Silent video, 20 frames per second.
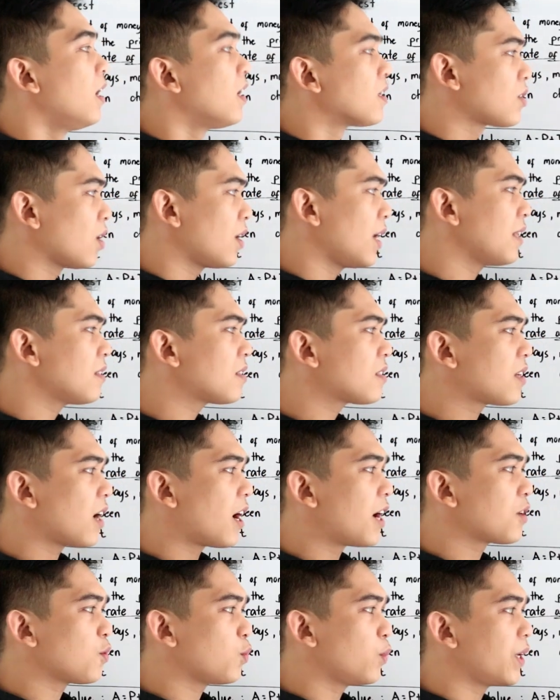So let's
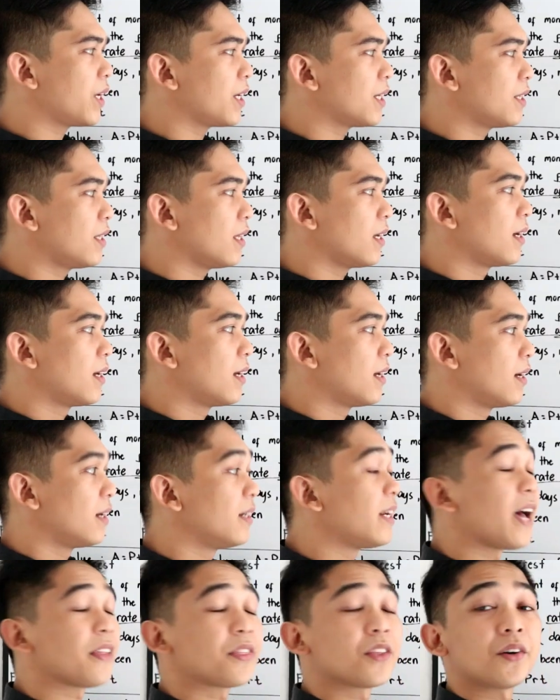start with
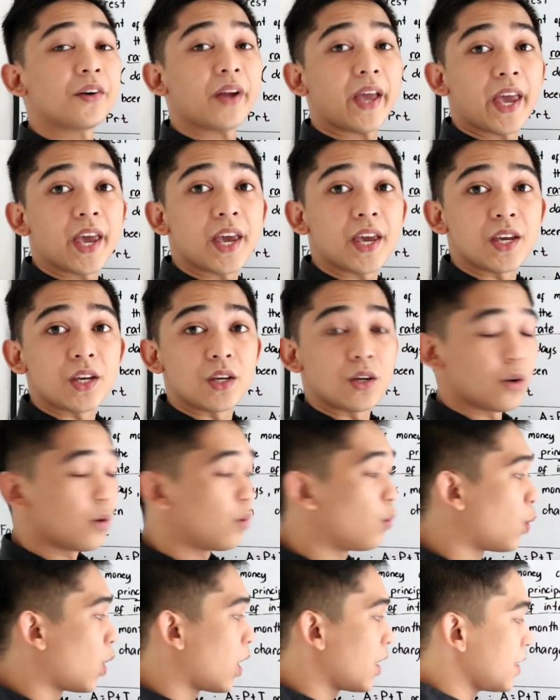letter A,
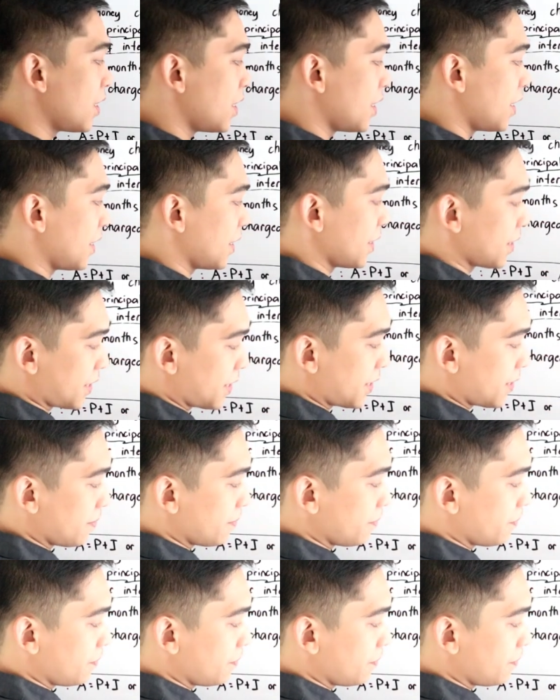1 year.